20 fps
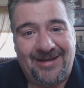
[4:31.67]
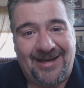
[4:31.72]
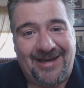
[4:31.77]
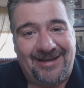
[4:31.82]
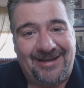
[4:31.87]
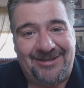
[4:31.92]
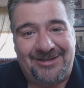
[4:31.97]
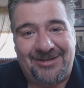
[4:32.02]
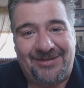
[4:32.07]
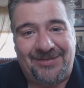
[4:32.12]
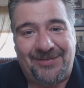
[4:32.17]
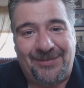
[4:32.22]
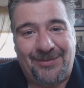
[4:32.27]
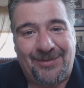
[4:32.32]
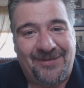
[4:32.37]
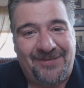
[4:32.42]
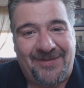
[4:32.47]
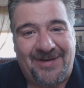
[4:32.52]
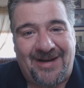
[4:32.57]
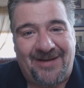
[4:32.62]
ages
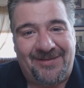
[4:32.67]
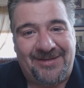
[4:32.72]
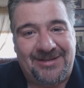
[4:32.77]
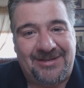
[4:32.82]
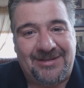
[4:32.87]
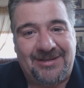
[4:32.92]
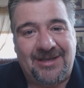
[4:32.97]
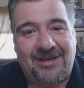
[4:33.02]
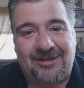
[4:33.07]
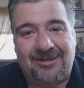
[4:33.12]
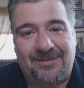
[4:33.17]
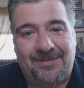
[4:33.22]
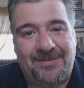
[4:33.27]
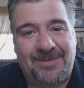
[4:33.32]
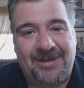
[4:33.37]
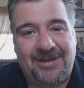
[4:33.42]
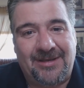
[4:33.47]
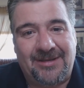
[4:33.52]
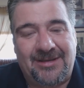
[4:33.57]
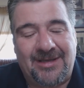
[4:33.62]
4, 5, and 6,
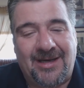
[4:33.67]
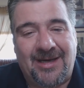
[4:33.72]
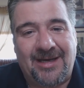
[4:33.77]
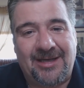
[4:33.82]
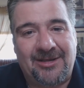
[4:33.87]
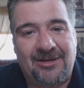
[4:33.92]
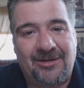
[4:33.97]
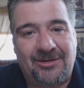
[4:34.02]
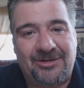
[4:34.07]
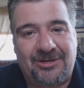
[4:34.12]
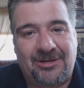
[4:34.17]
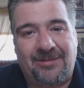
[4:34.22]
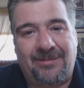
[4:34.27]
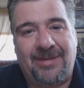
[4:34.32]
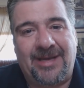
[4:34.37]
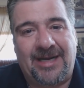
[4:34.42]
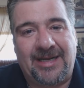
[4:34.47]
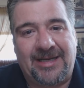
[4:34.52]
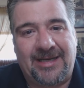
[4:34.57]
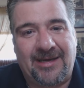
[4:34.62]
being diagnosed and
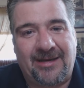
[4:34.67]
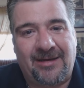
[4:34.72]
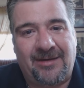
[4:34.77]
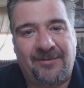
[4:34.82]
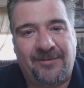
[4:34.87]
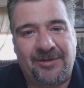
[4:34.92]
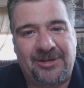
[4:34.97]
medicated